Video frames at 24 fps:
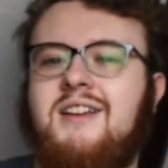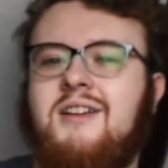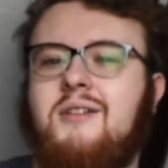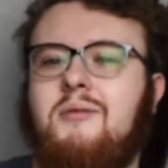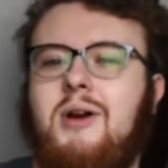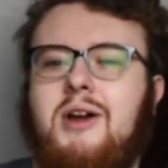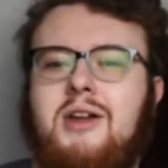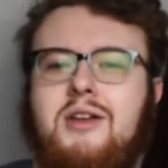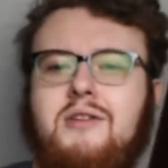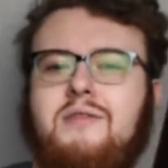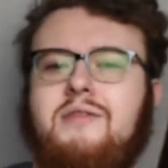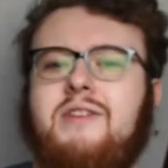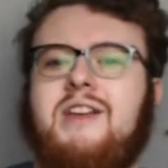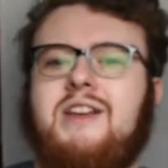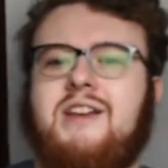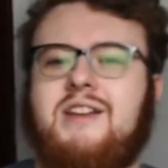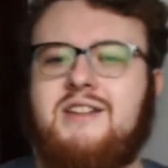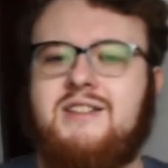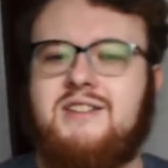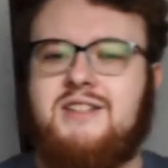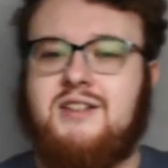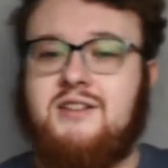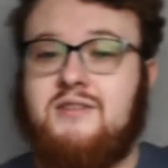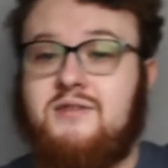Why are you vegan
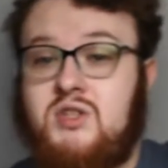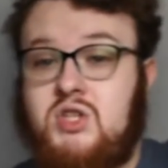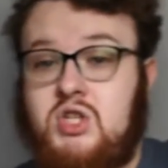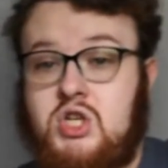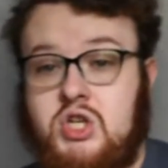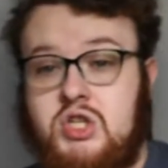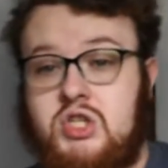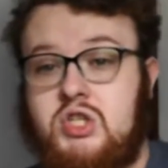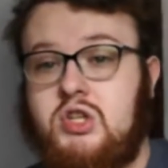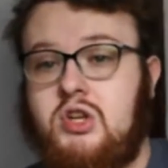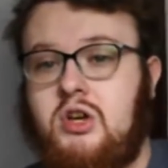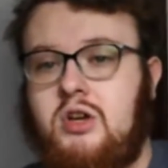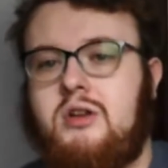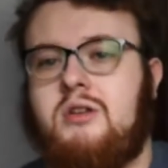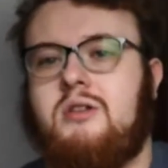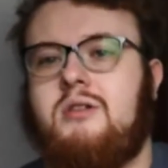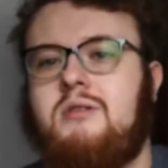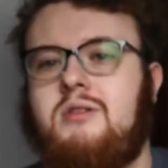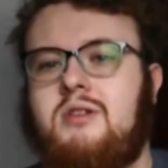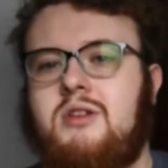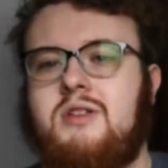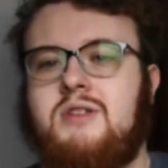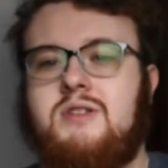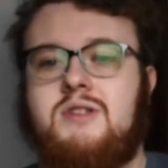instead of just not
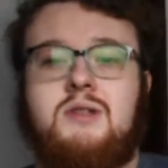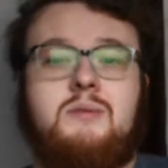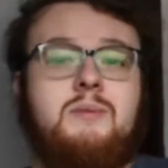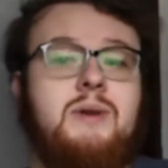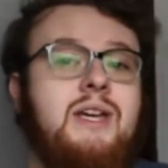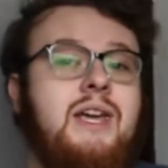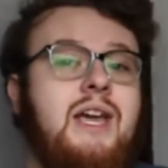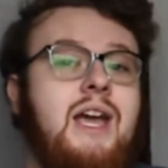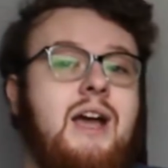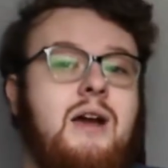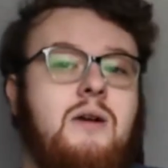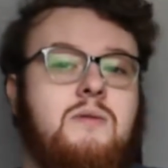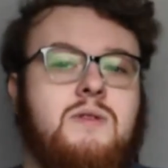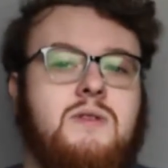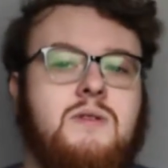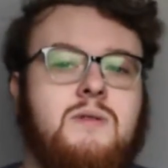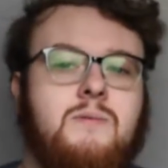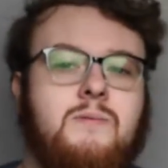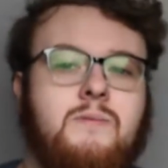consuming cows?